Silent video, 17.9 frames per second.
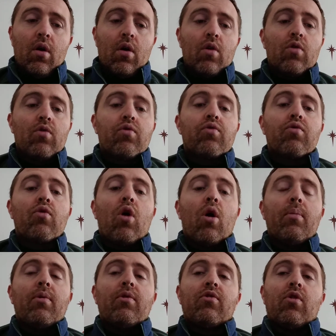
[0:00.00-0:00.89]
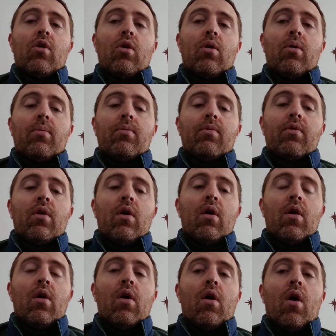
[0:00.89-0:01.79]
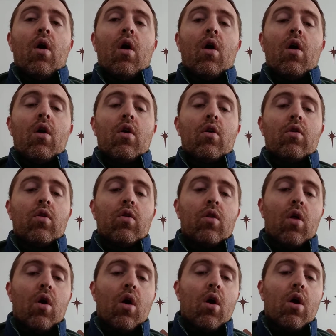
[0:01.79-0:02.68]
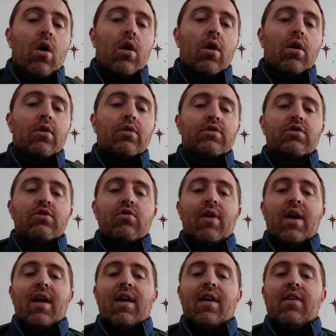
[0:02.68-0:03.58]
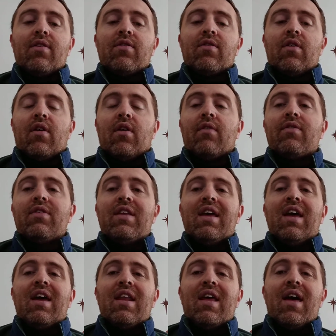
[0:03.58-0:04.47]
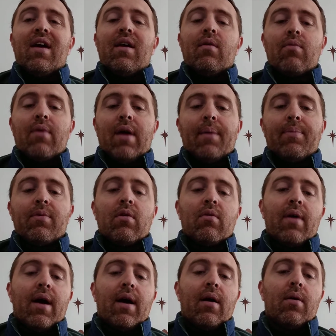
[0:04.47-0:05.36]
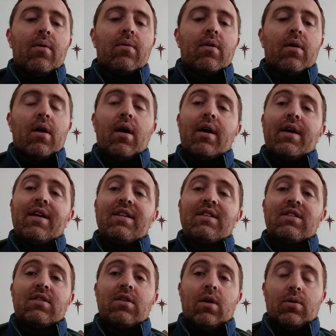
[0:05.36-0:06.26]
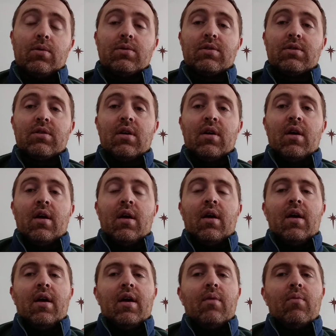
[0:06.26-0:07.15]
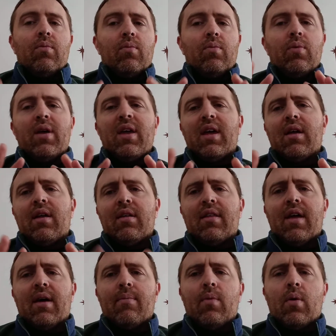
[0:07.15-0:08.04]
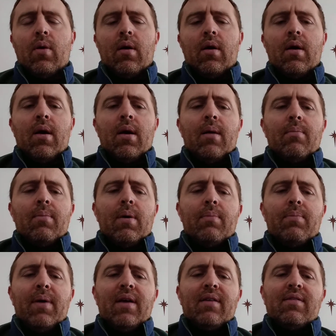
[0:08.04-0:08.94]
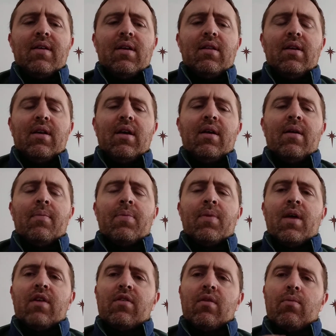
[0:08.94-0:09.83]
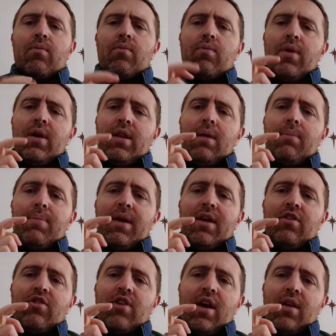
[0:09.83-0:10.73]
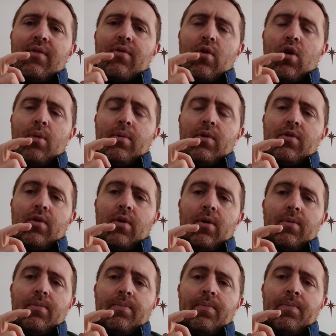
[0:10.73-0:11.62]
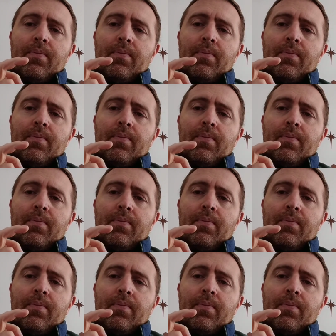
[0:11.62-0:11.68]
Chromosomes are long strands of DNA wrapped around histones, and we can get into that more. But basically, it's a really big chain of chromosome,